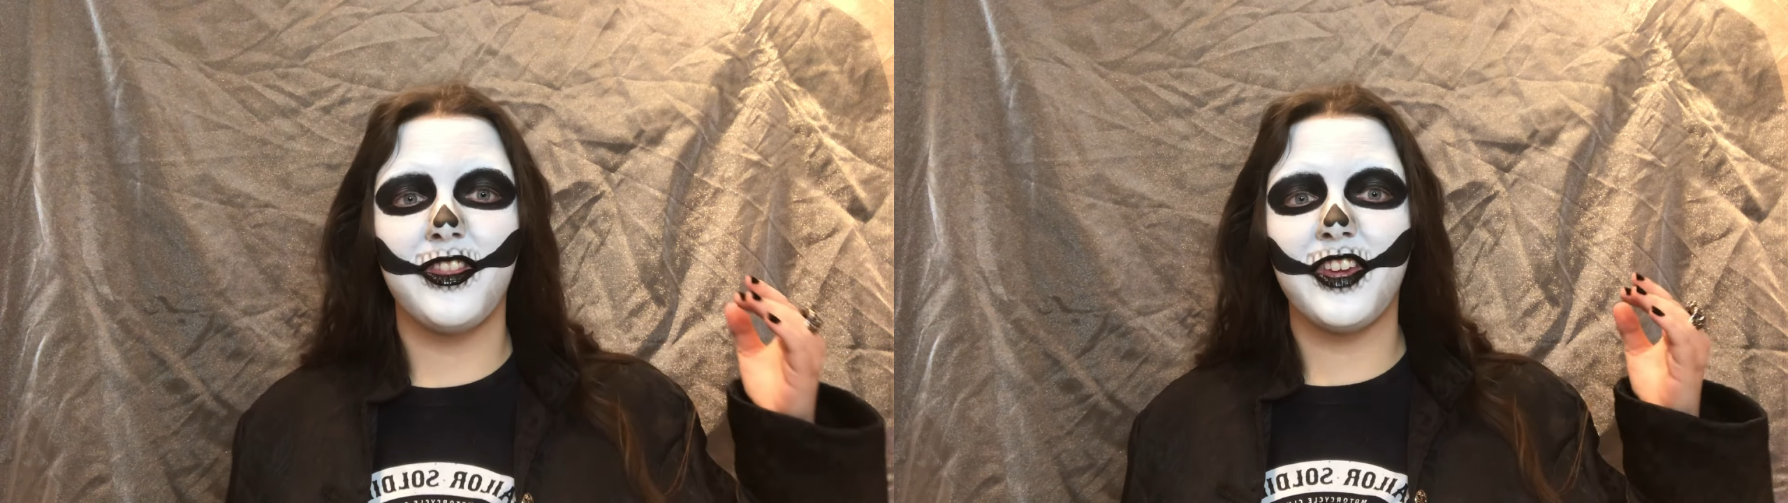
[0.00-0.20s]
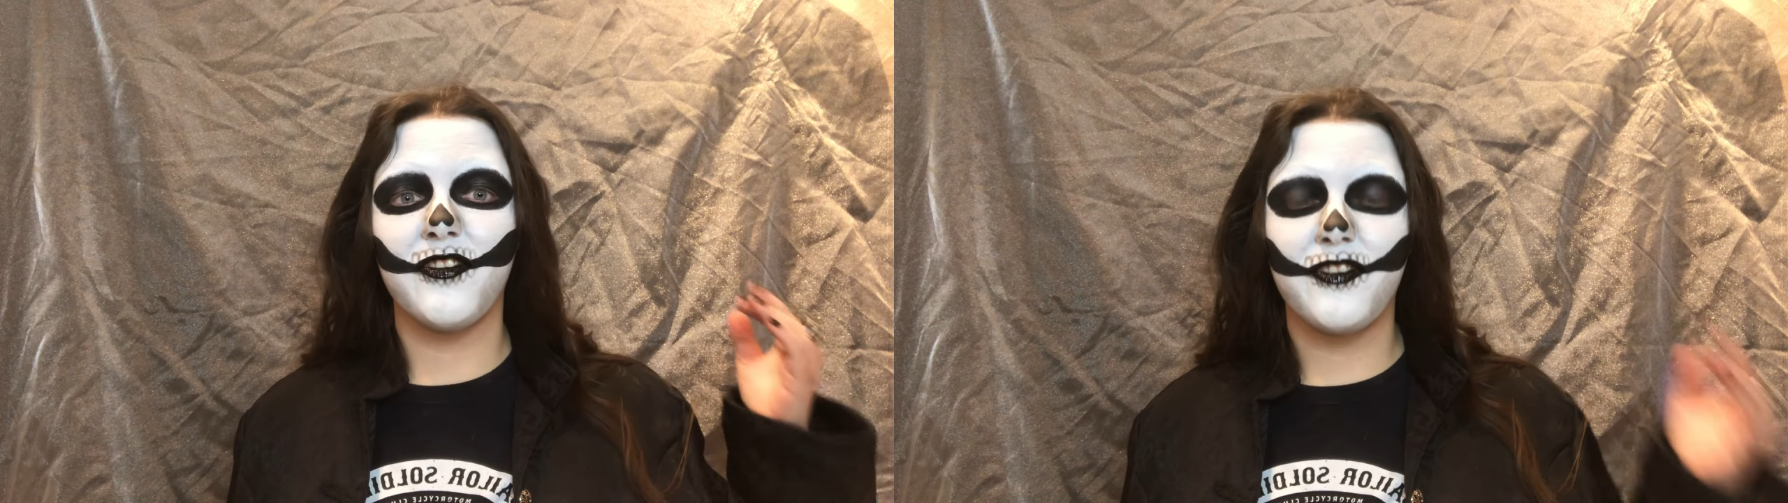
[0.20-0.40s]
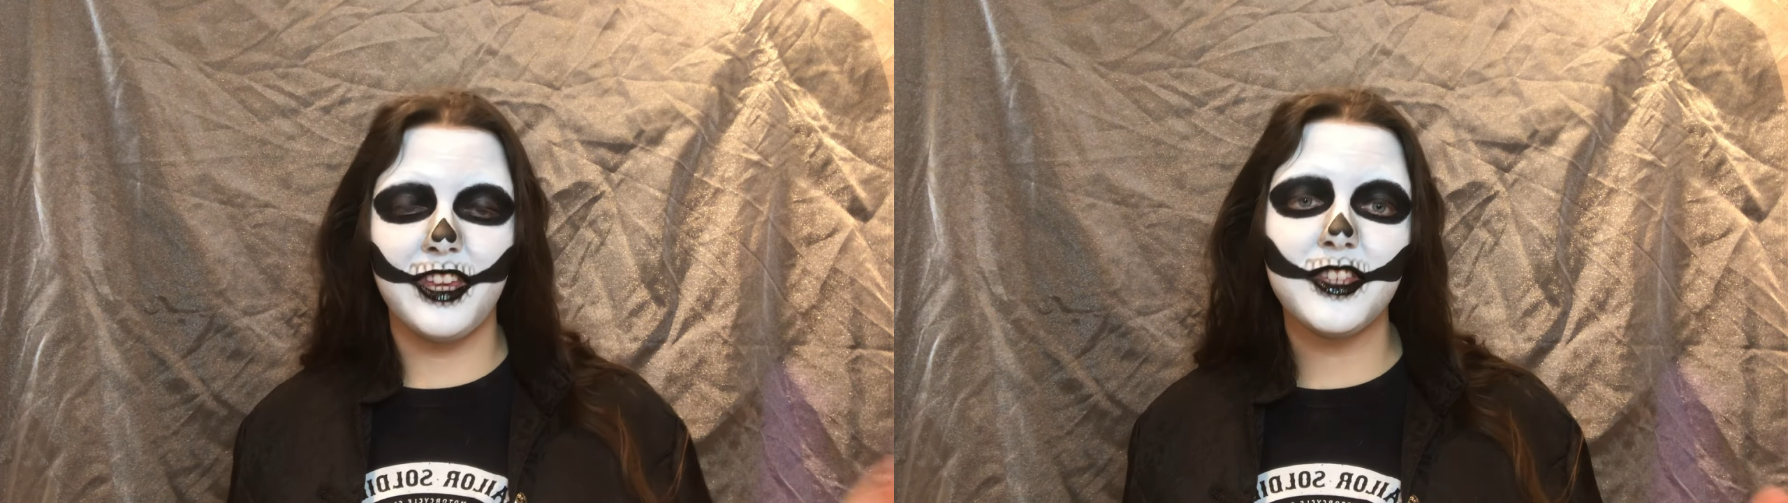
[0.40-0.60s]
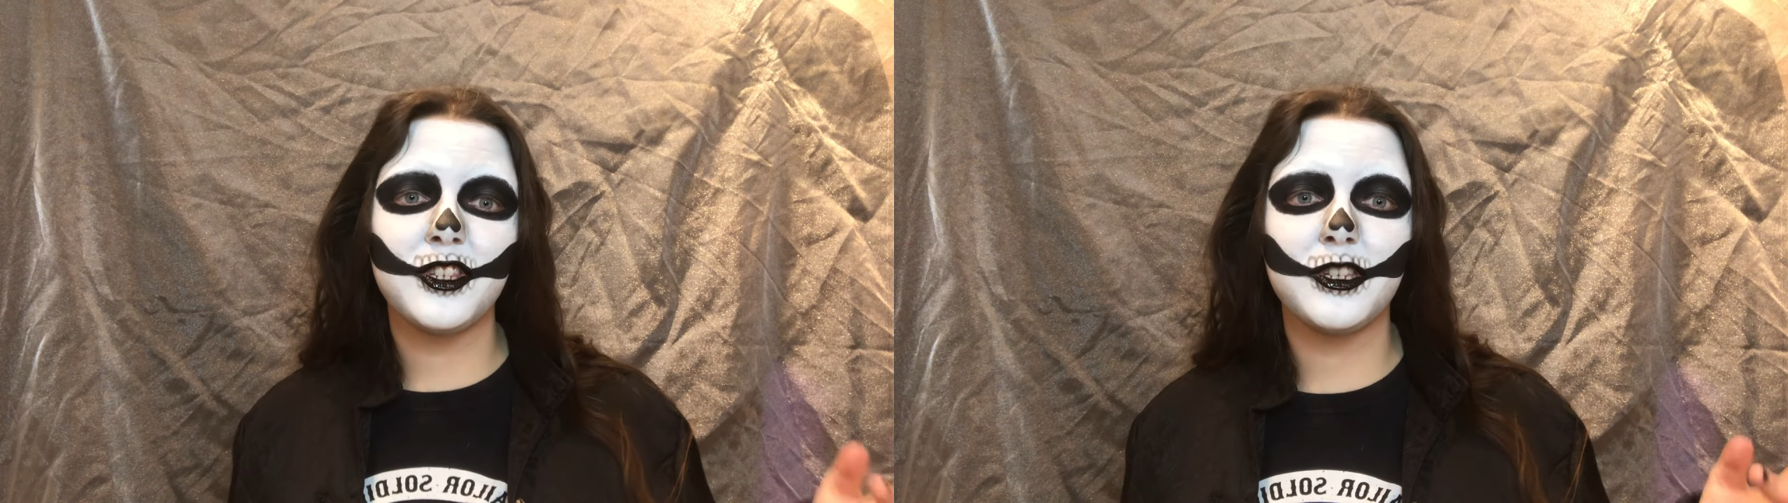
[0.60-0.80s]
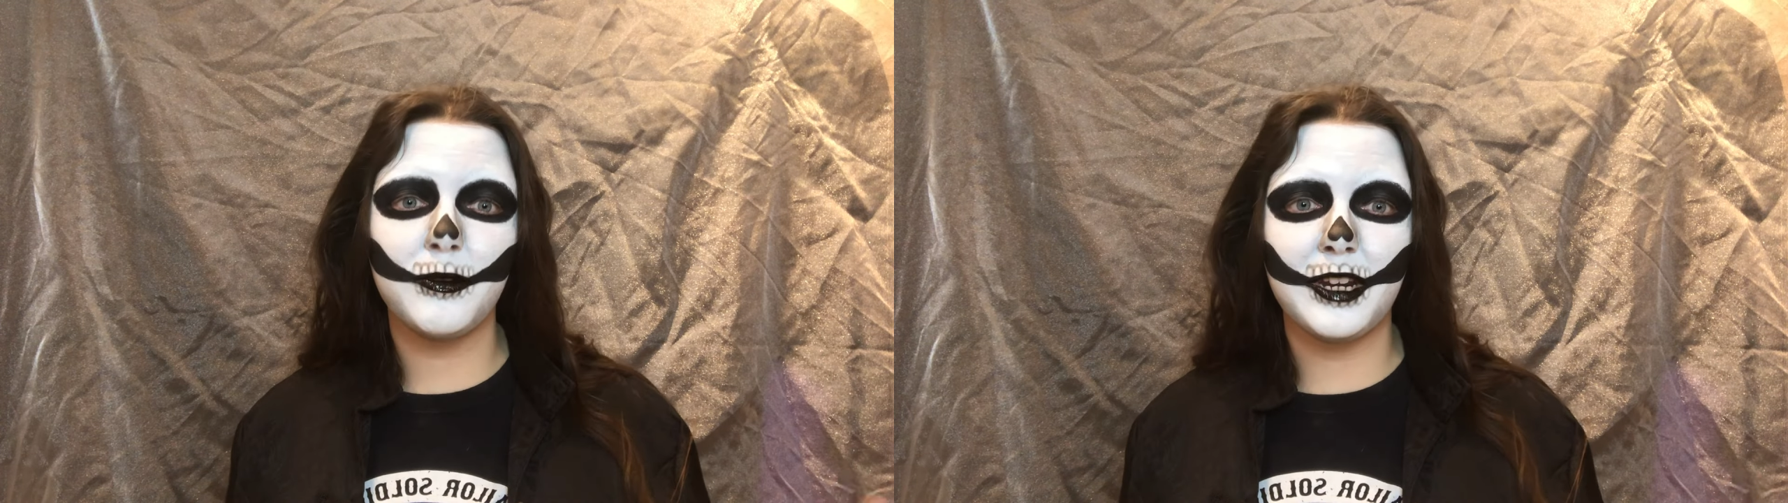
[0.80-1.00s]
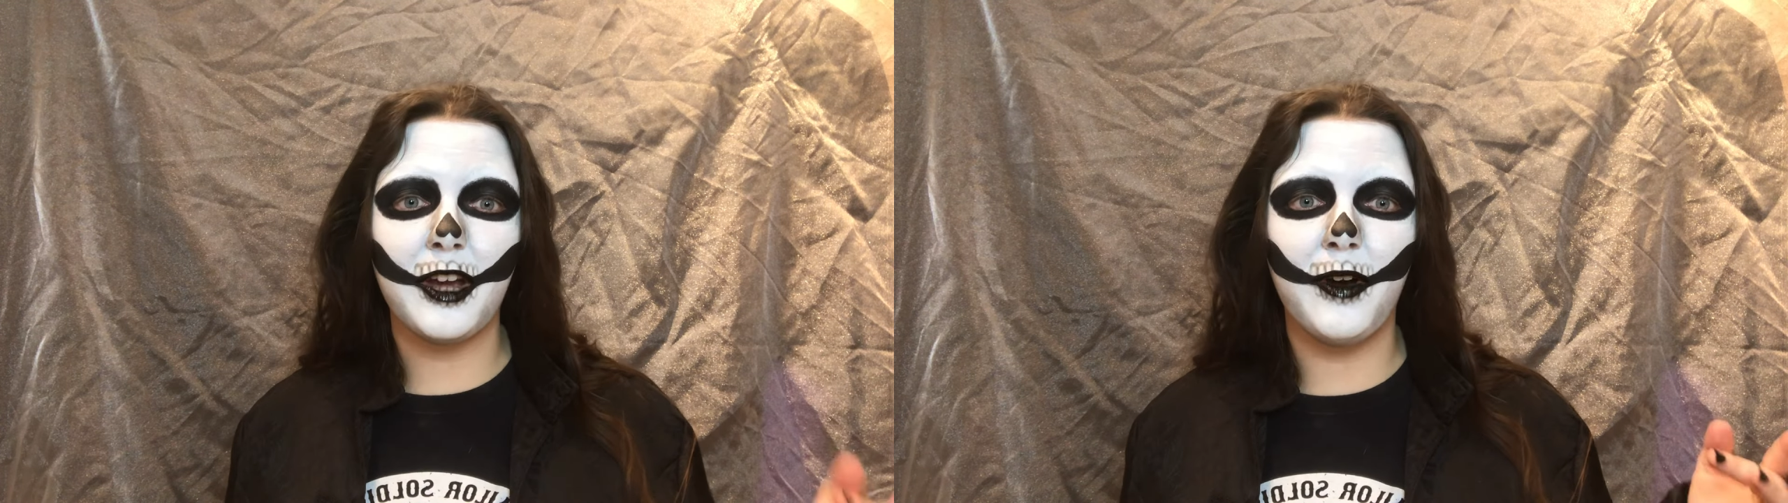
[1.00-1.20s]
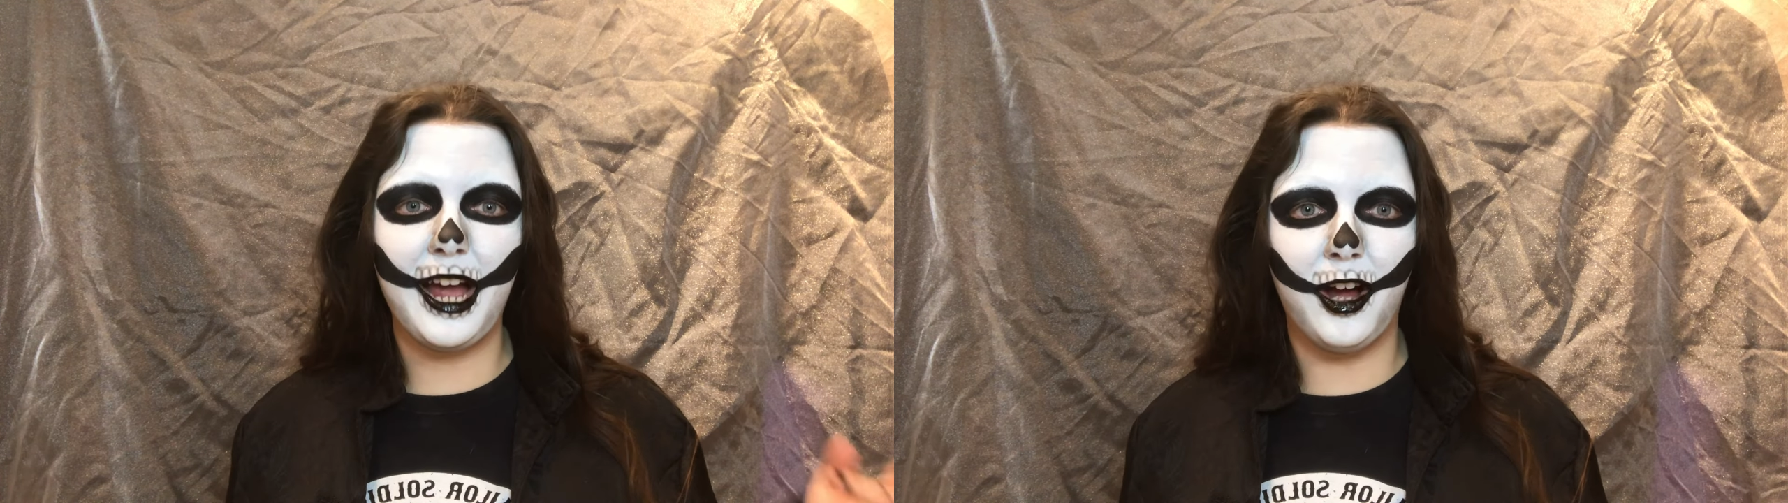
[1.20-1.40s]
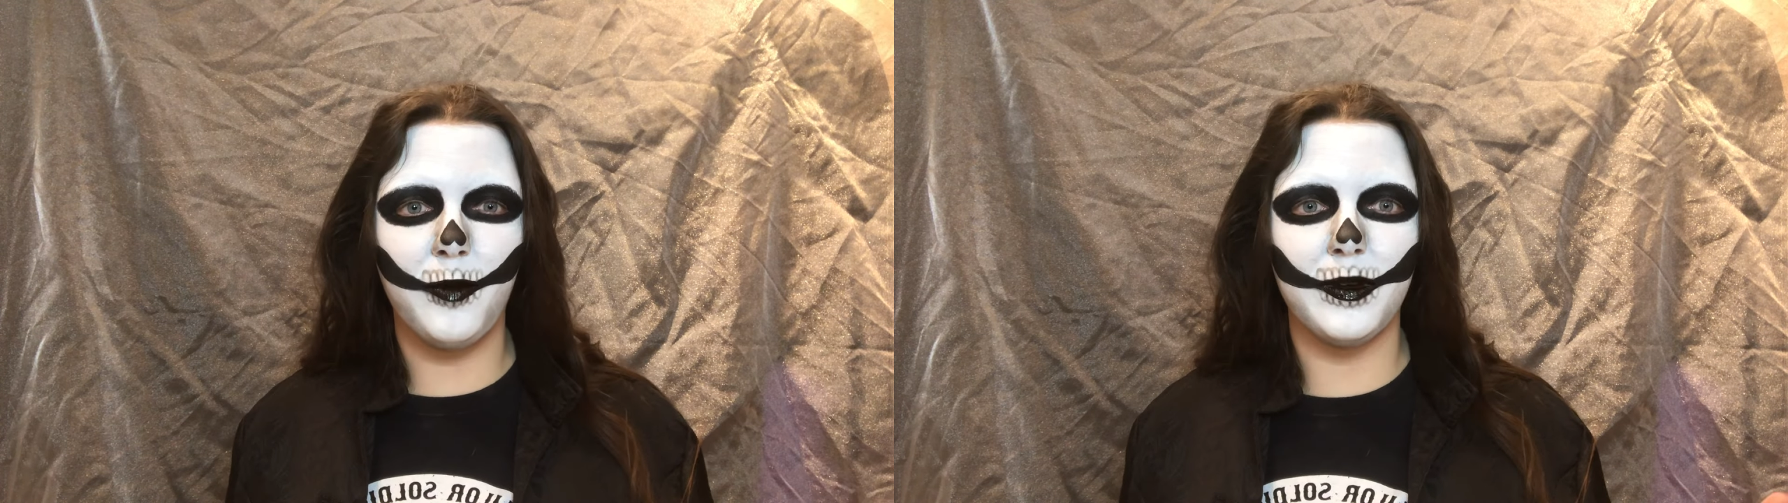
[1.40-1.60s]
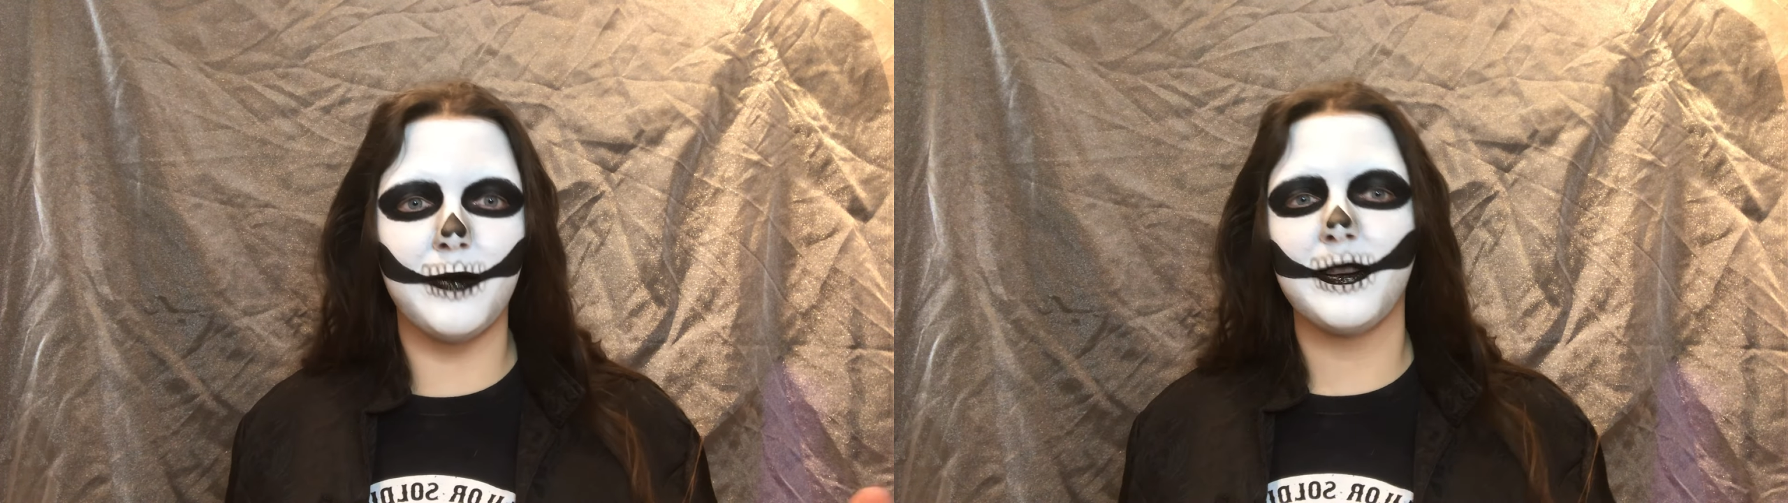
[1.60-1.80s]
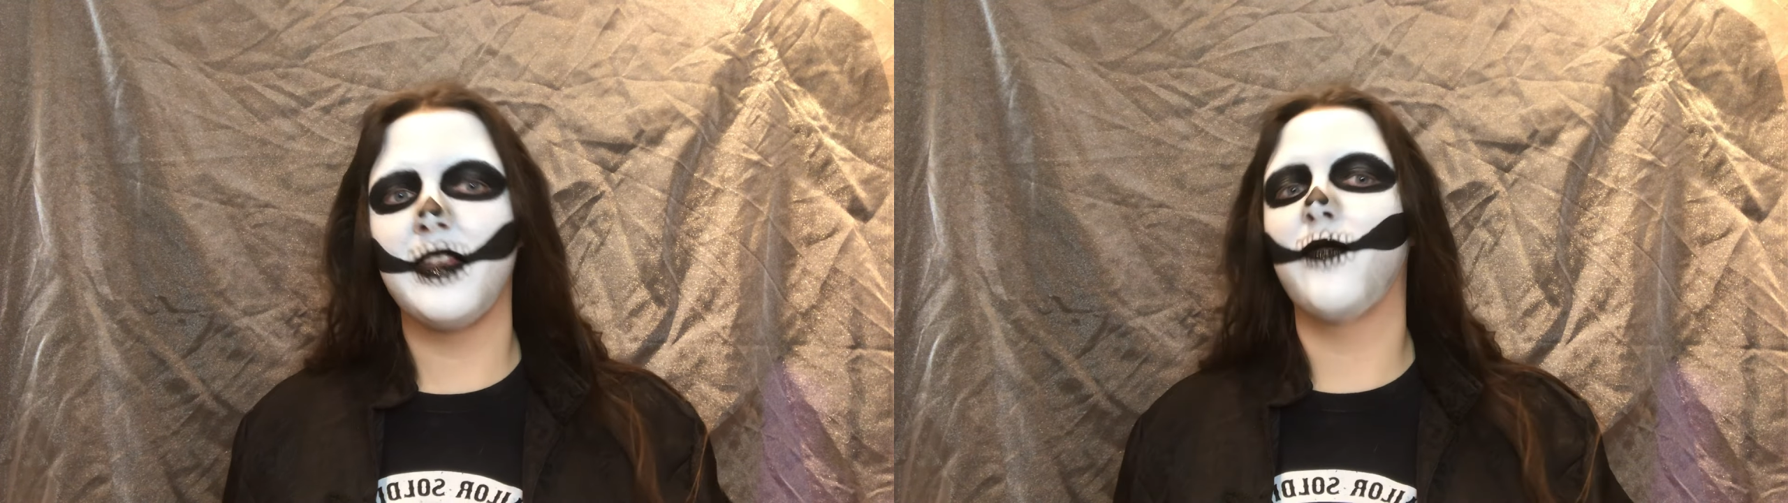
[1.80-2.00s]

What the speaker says: the 5th studio album,